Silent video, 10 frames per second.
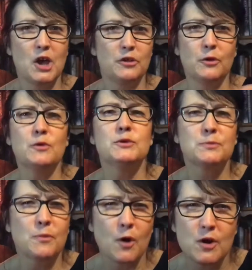those
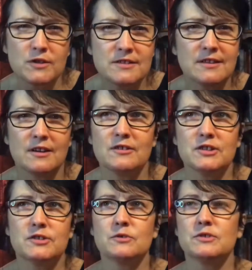words that are
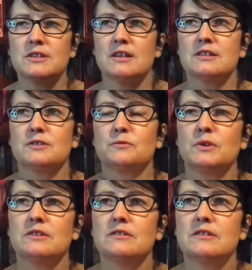associated
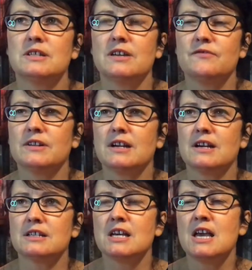with the devil
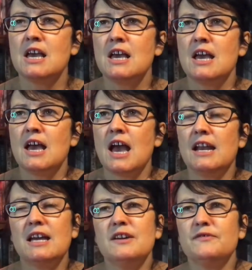card. And
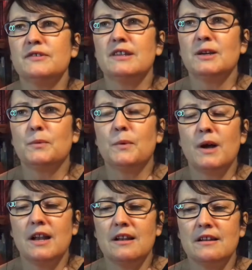I often think,
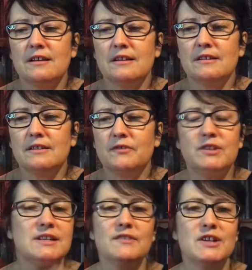well, if you
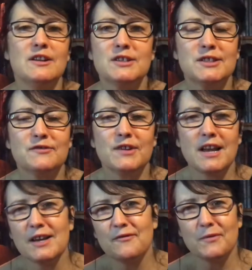didn't have a lust for
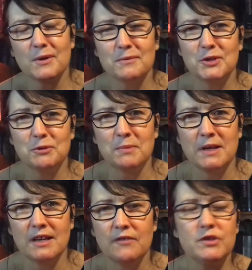life, where would you
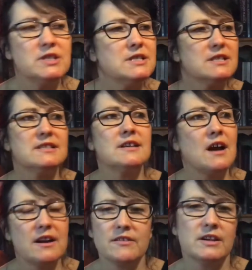be? If you didn't
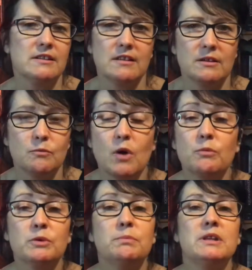desire anything, what
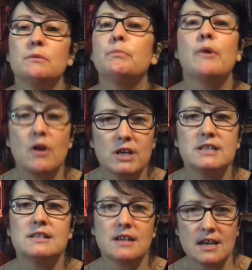would be the
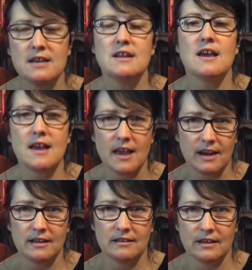point in
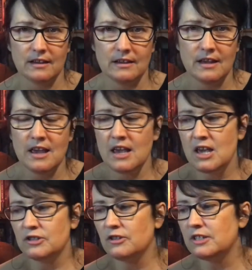anything?
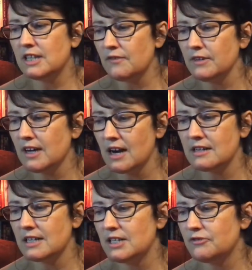So the devil
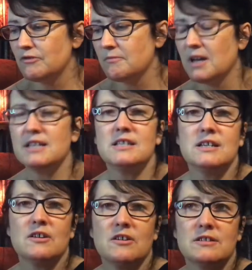card is
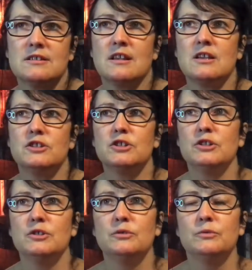reminding us
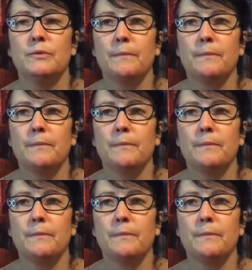to